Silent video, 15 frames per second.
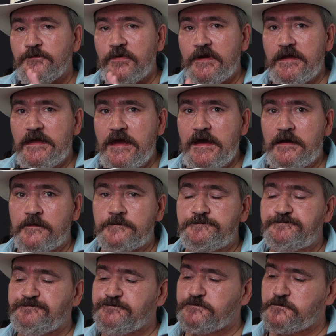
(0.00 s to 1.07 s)
But again,
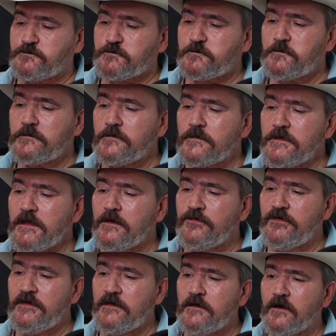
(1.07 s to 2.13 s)

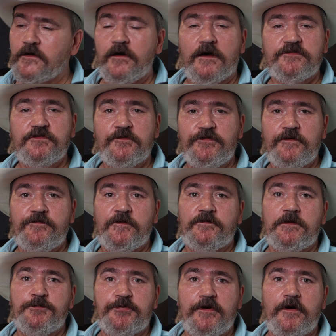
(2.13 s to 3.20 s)
the Akaso
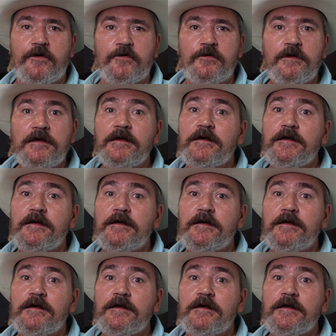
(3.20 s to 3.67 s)
V50 Pro